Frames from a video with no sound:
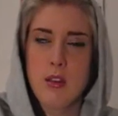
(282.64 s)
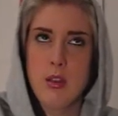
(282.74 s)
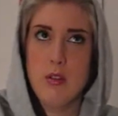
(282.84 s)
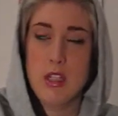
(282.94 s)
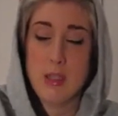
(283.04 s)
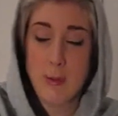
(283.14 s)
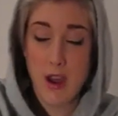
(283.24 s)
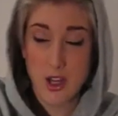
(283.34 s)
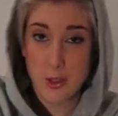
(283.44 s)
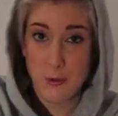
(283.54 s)
the
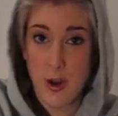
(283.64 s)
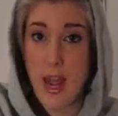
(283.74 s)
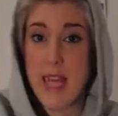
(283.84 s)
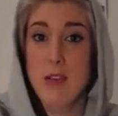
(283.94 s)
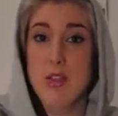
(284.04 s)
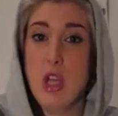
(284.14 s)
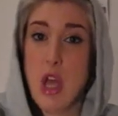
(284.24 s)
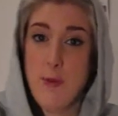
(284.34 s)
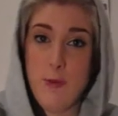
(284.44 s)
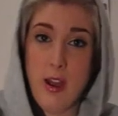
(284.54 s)
departure flight, and the
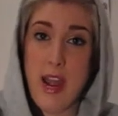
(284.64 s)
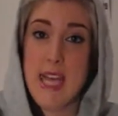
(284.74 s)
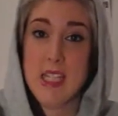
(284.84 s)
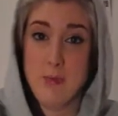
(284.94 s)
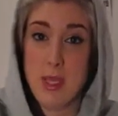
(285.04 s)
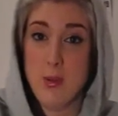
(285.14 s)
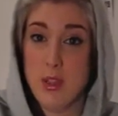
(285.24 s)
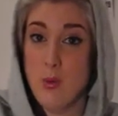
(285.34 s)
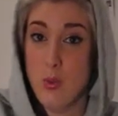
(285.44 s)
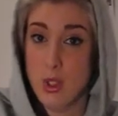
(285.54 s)
return flight has to be
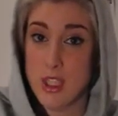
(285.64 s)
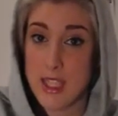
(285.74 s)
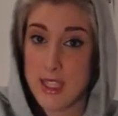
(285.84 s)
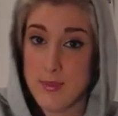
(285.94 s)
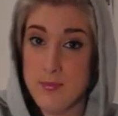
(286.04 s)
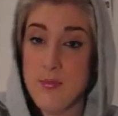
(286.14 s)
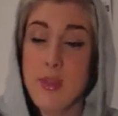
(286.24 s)
within 1 year.